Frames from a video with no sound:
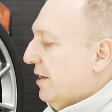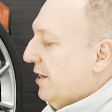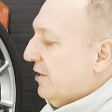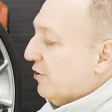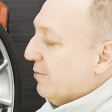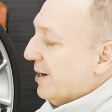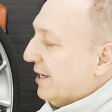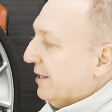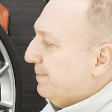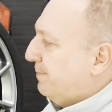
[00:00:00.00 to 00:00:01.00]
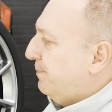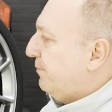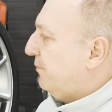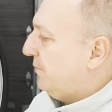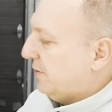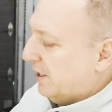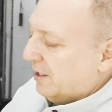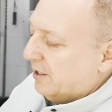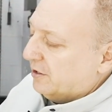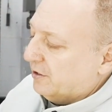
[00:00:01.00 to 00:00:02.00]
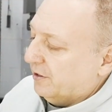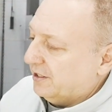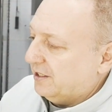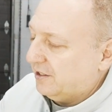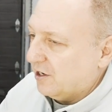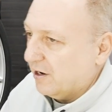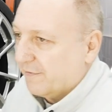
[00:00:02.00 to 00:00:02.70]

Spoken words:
And you go back in. So this is gone